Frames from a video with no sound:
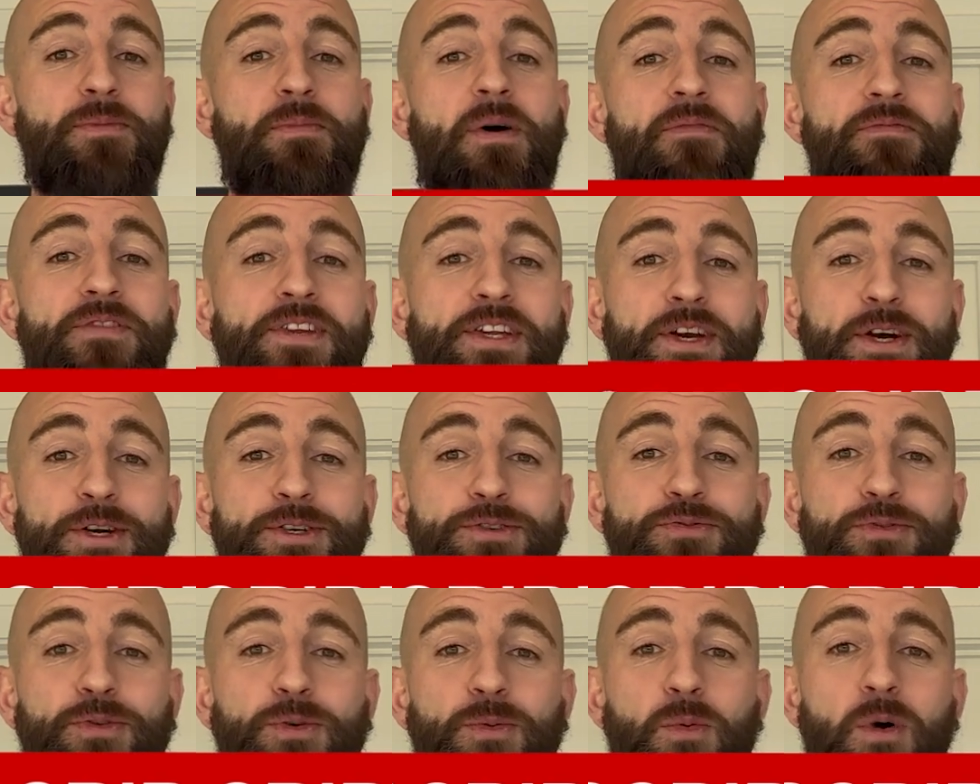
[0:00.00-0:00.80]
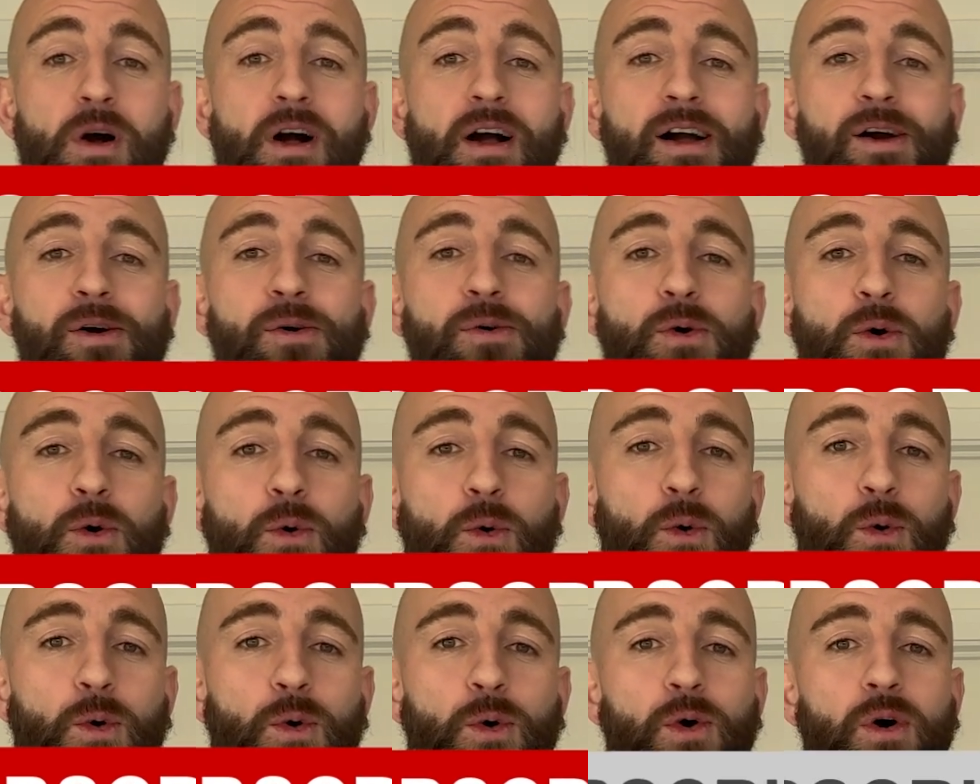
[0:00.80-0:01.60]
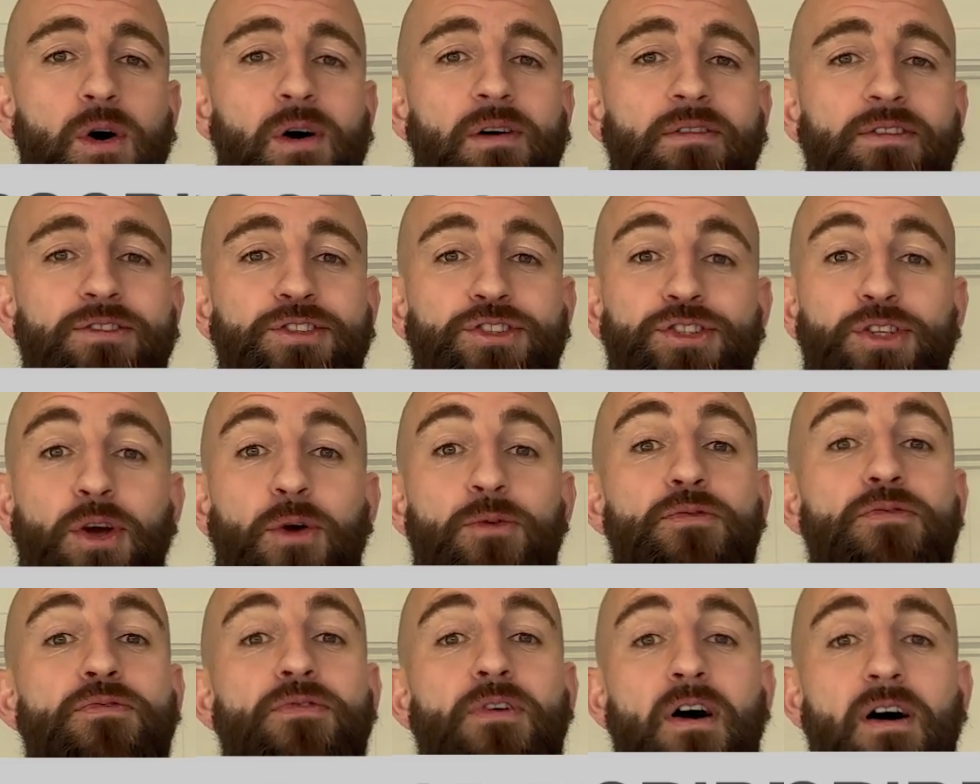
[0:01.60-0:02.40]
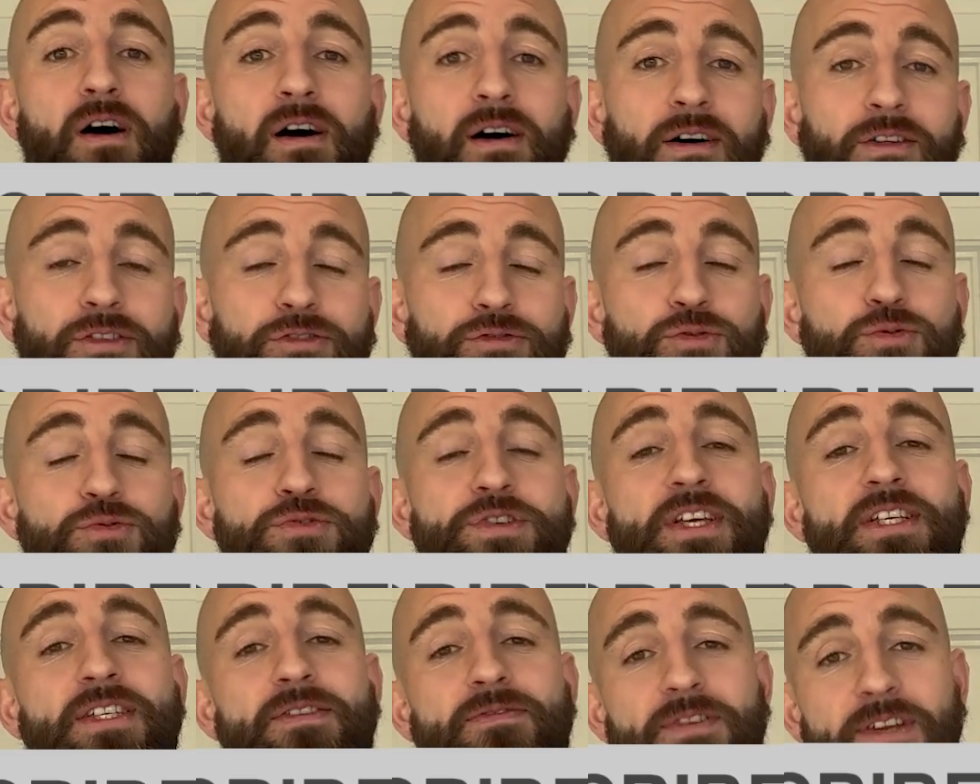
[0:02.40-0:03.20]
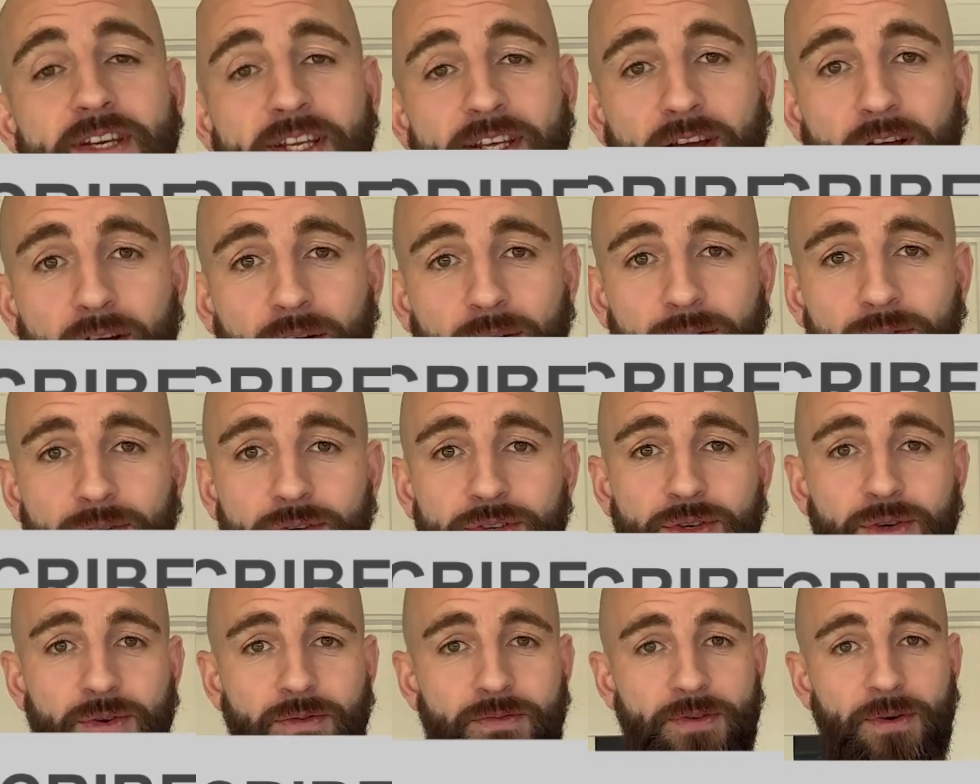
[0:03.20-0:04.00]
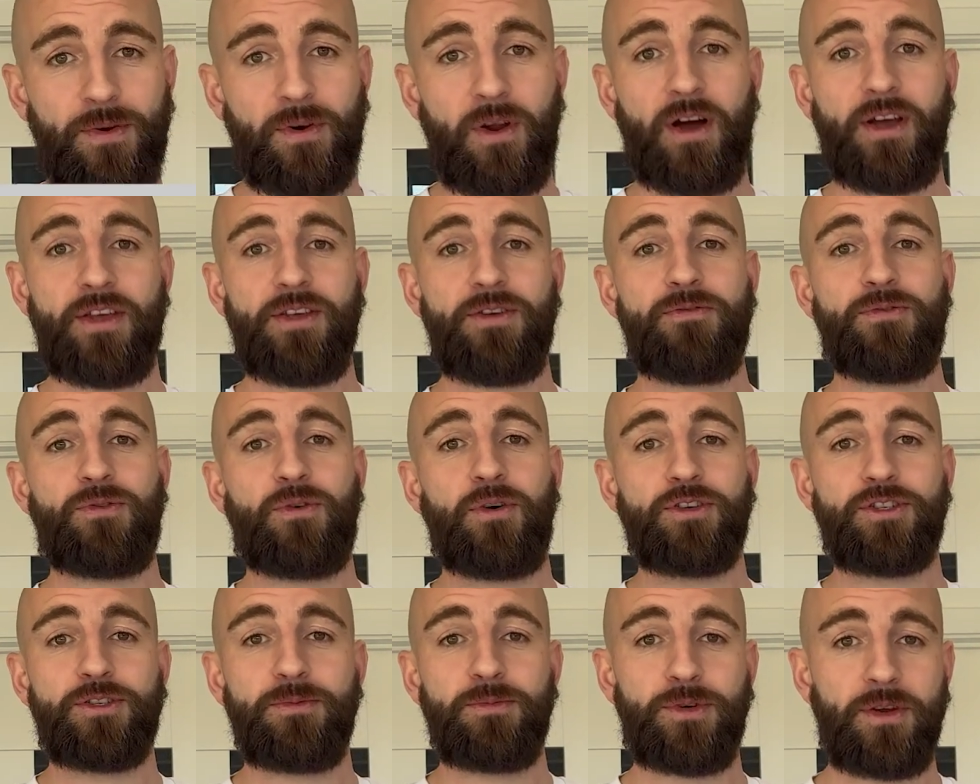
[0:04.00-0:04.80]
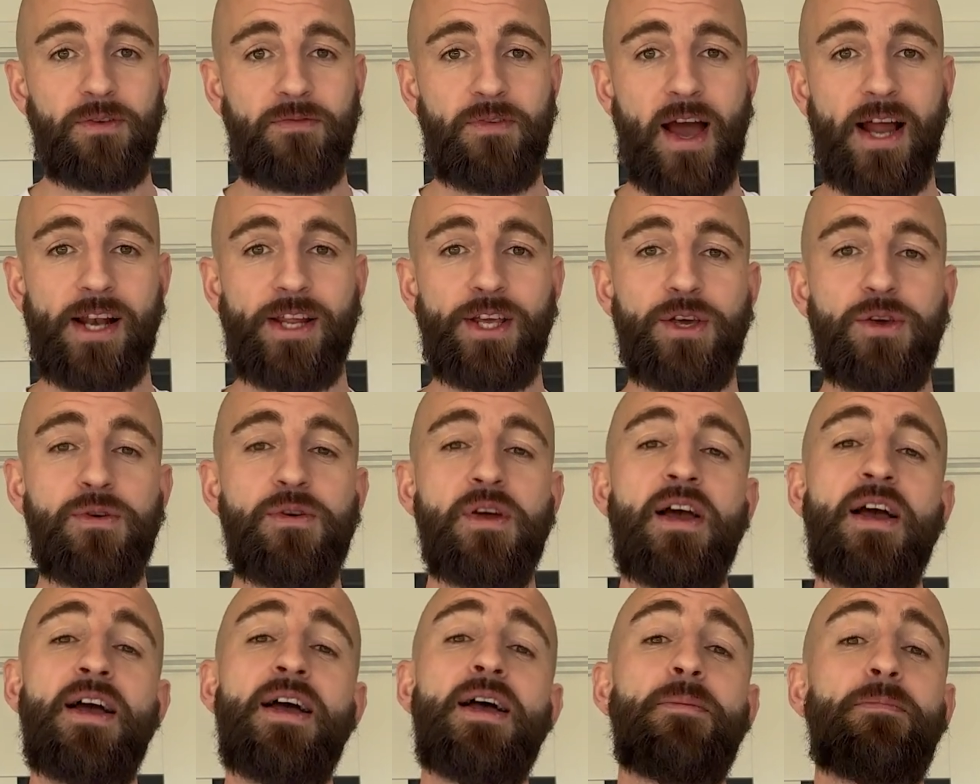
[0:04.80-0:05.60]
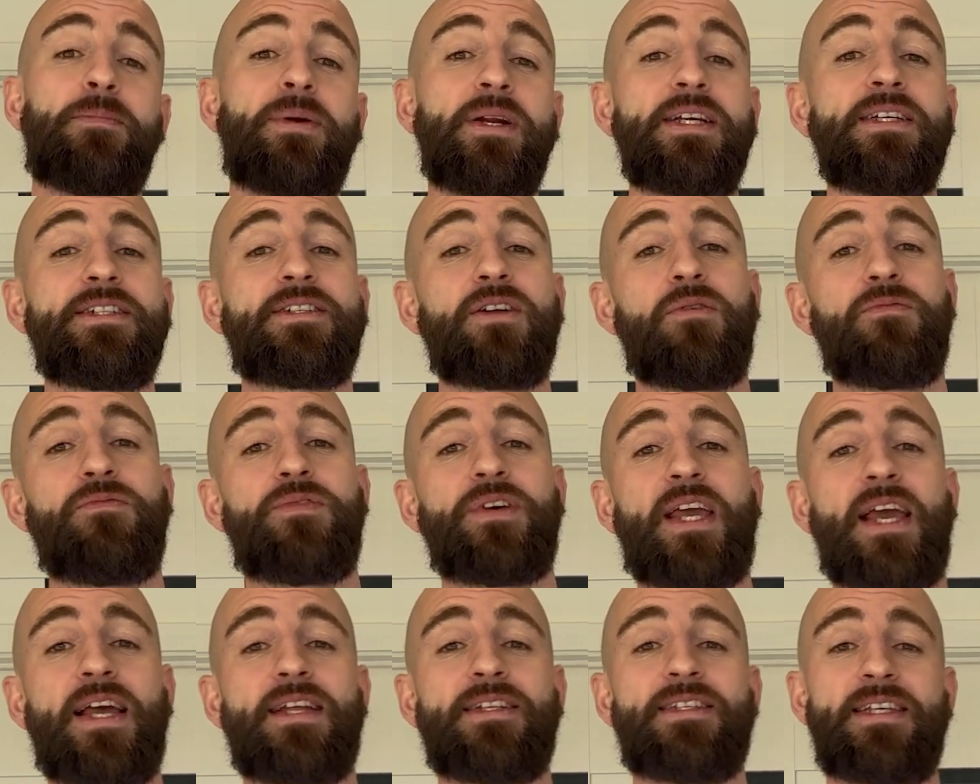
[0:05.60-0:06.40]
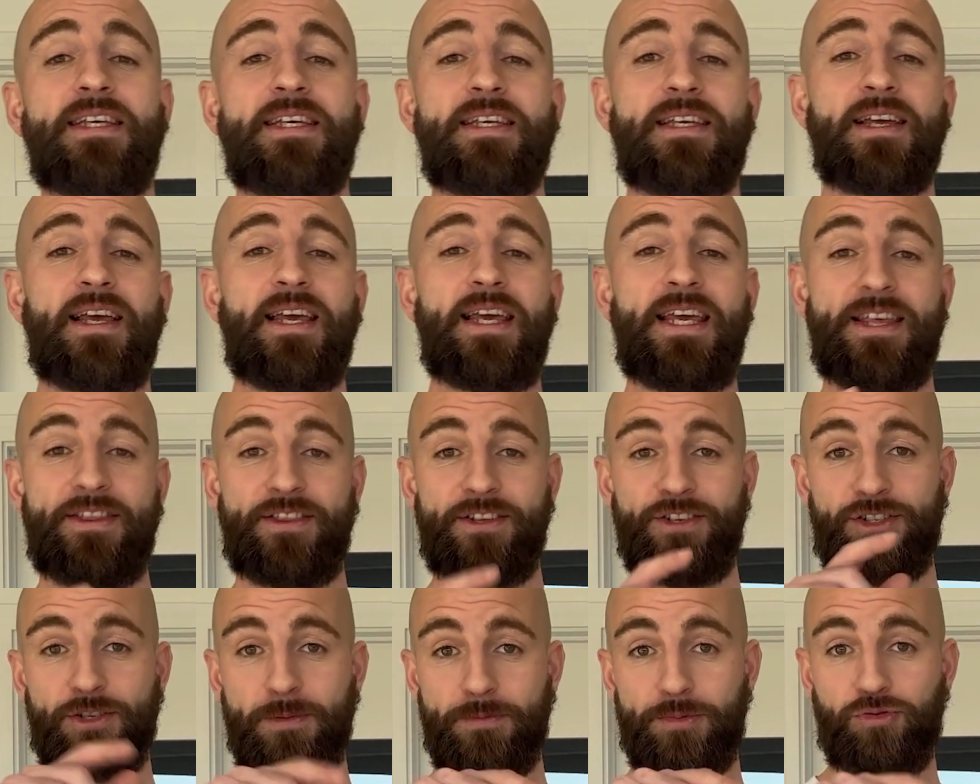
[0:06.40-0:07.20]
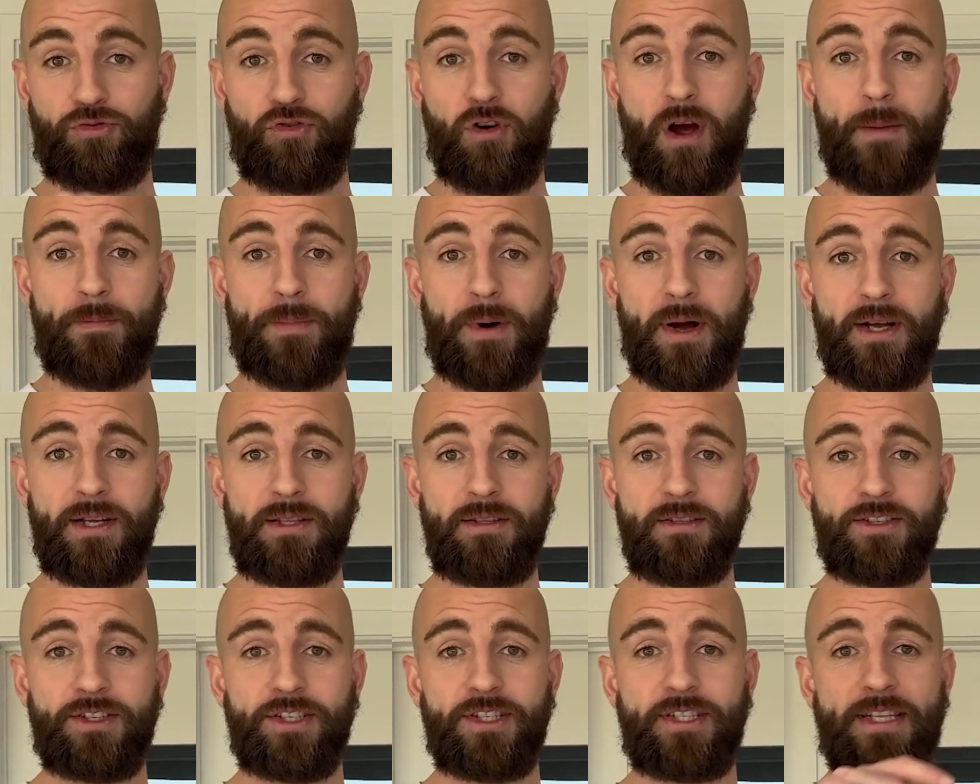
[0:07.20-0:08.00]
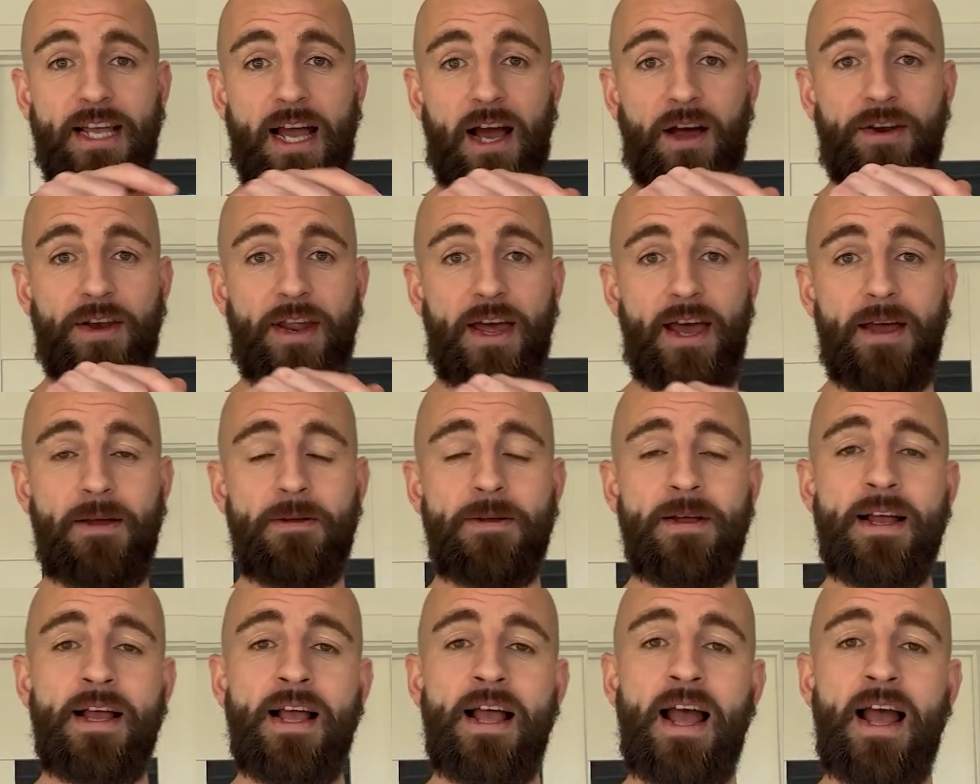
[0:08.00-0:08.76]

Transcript: my videos for a while, or so far through this video, you feel like you've got some good value, please don't forget to hit the subscribe button just down there.